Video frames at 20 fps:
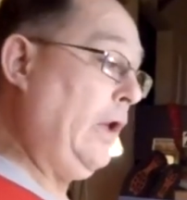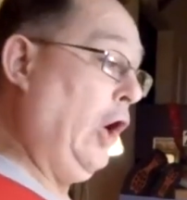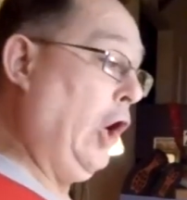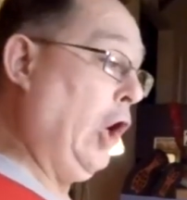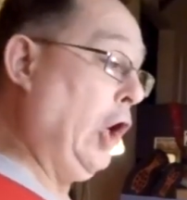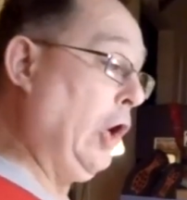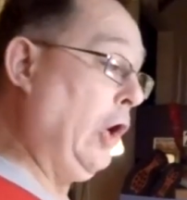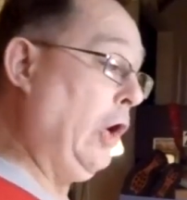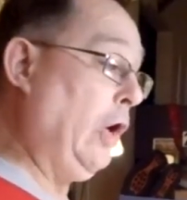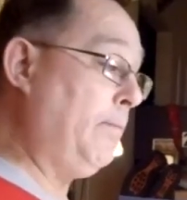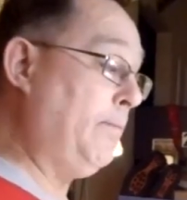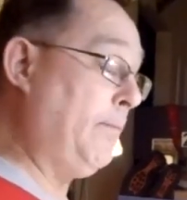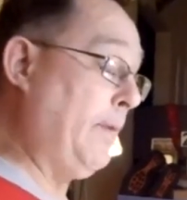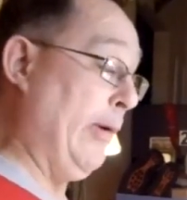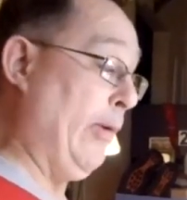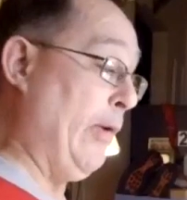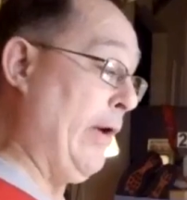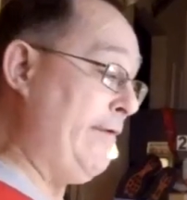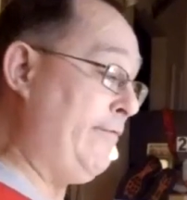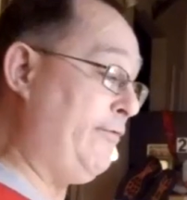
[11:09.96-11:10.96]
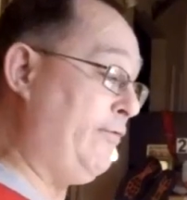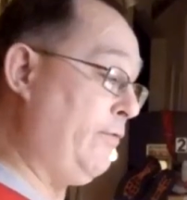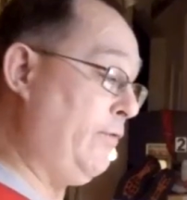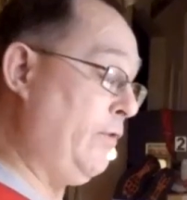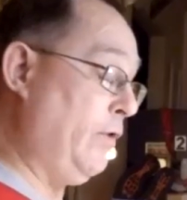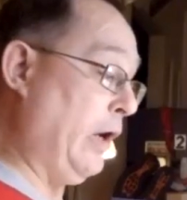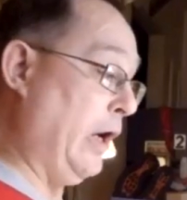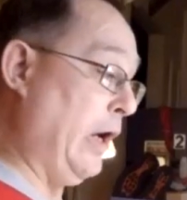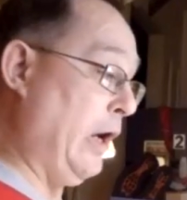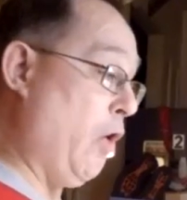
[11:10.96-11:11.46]
my wife
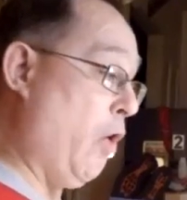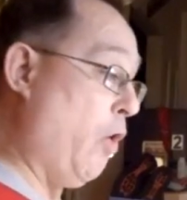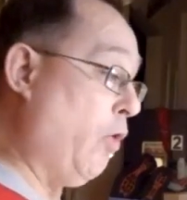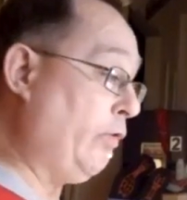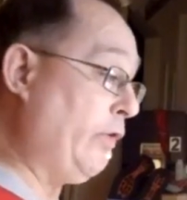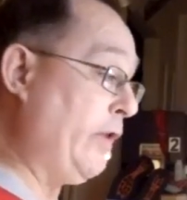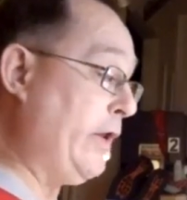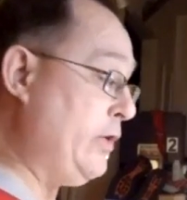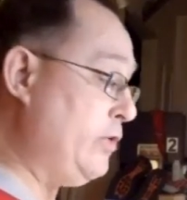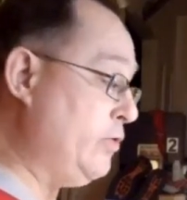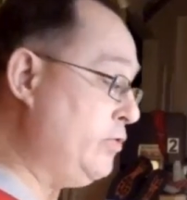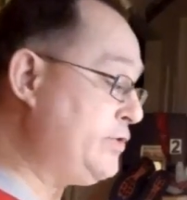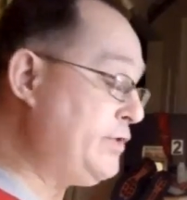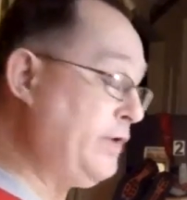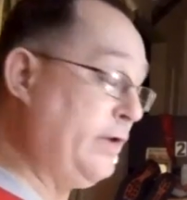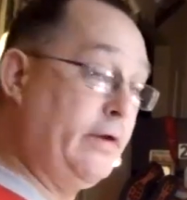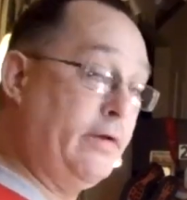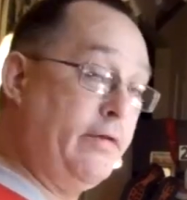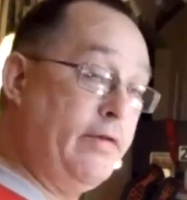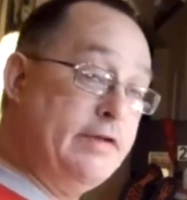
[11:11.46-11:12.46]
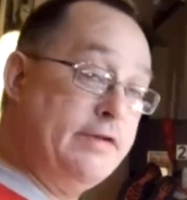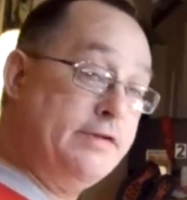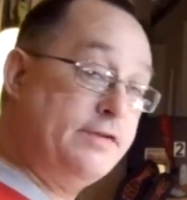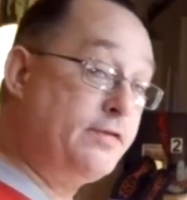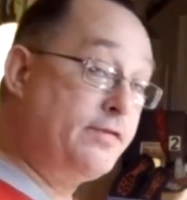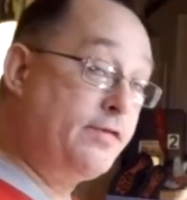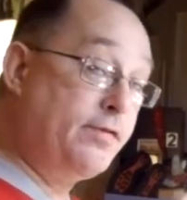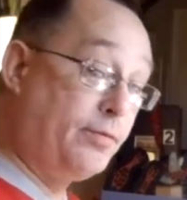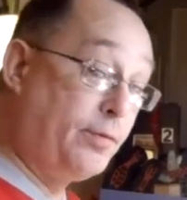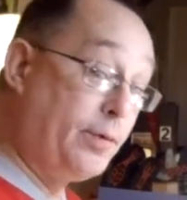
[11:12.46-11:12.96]
only using
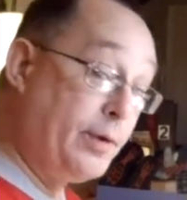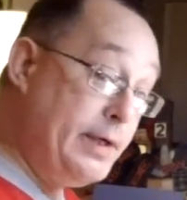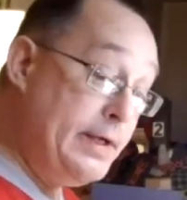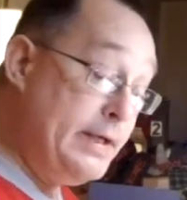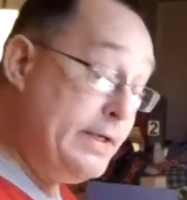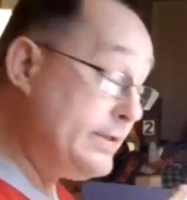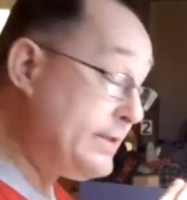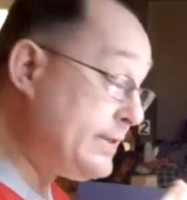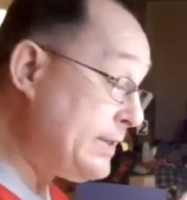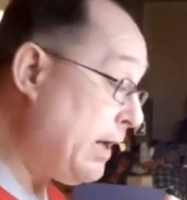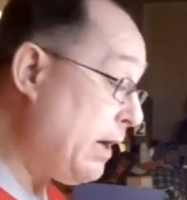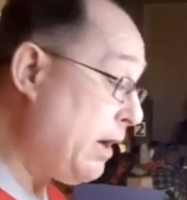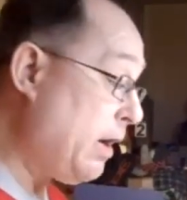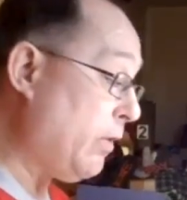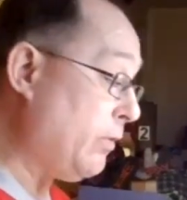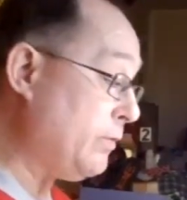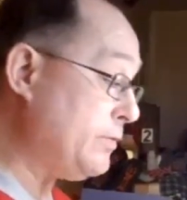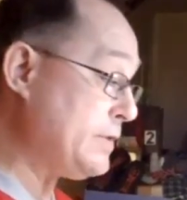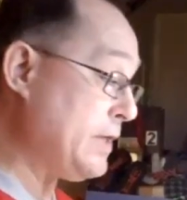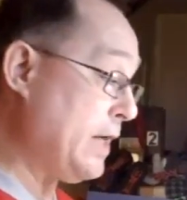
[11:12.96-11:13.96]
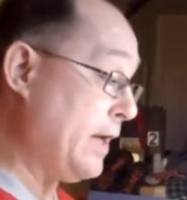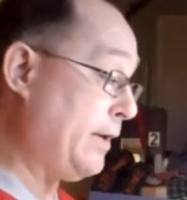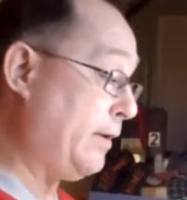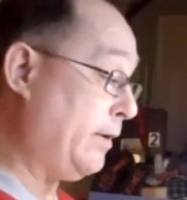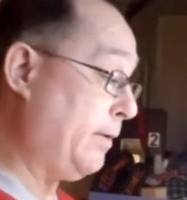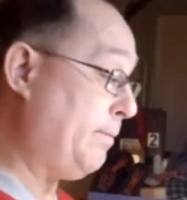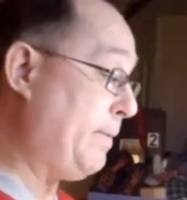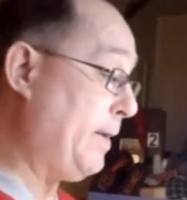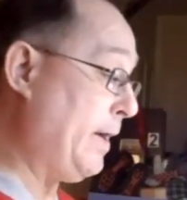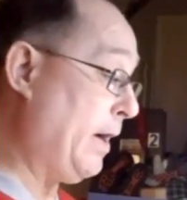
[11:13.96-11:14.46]
these three sounds on
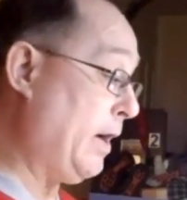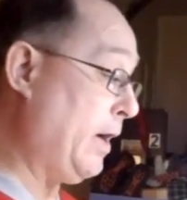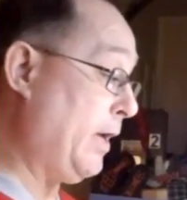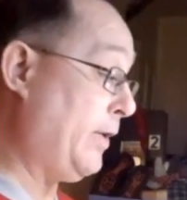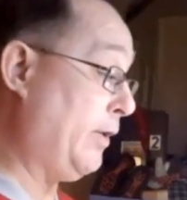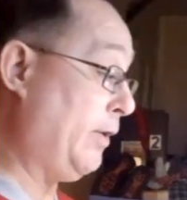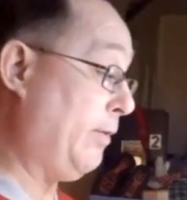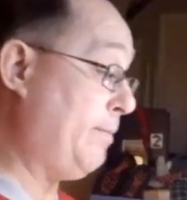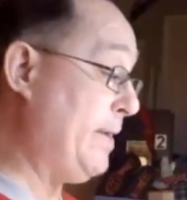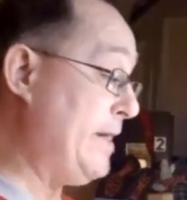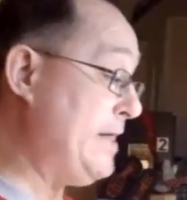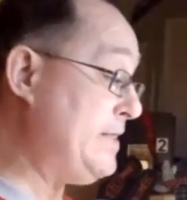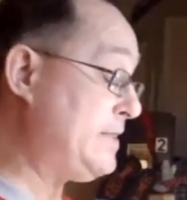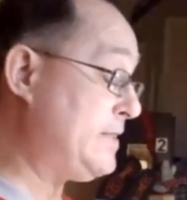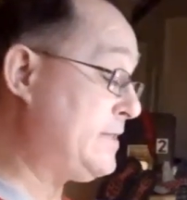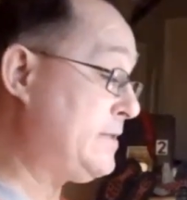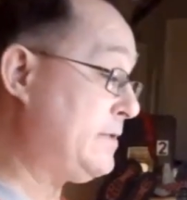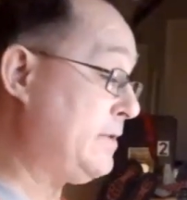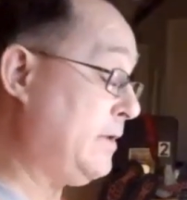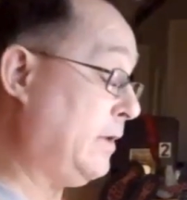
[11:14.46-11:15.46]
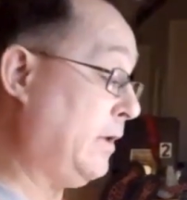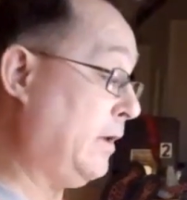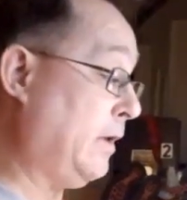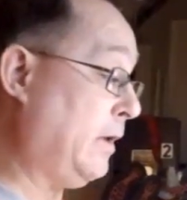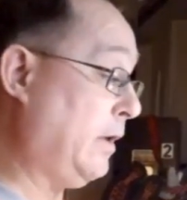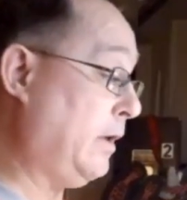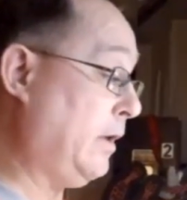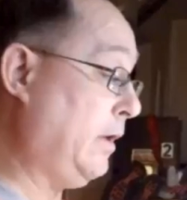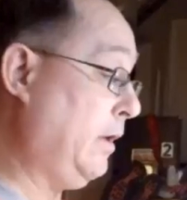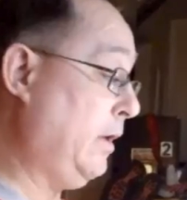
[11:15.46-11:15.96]
her bass
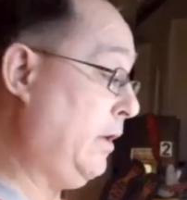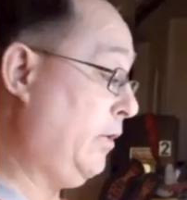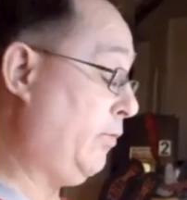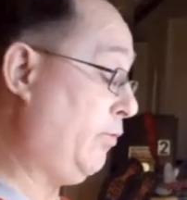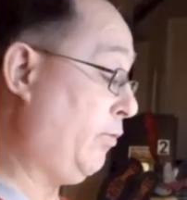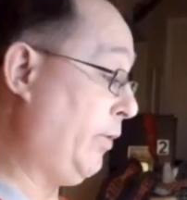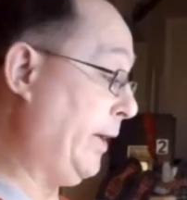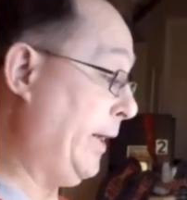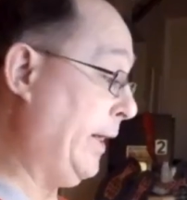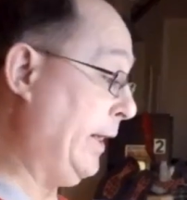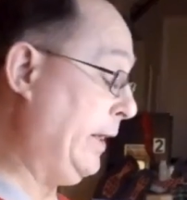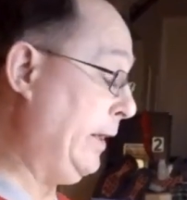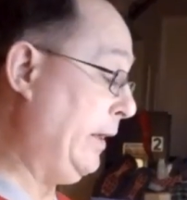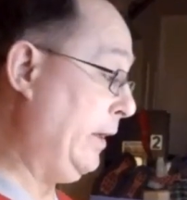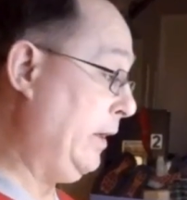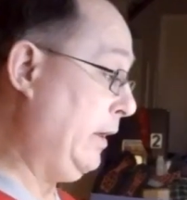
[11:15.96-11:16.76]
rig.